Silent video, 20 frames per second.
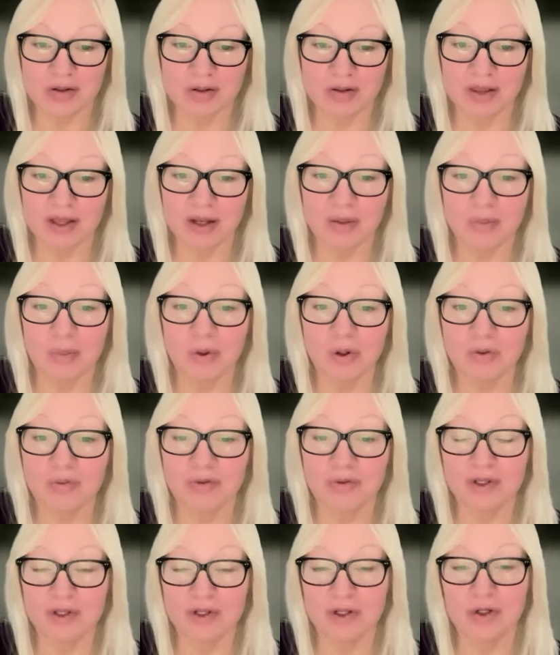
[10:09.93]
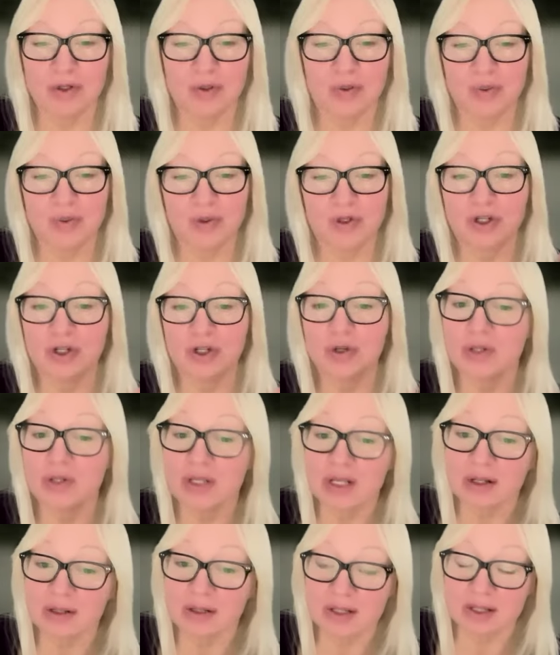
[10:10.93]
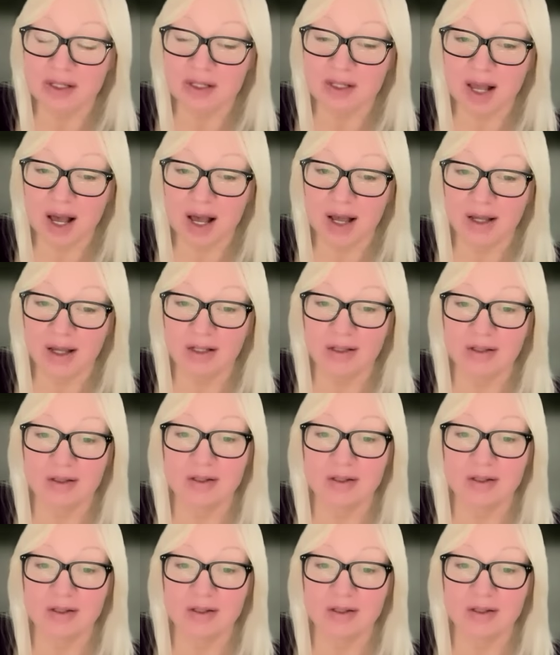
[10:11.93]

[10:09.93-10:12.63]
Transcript: then moves to choosing a design,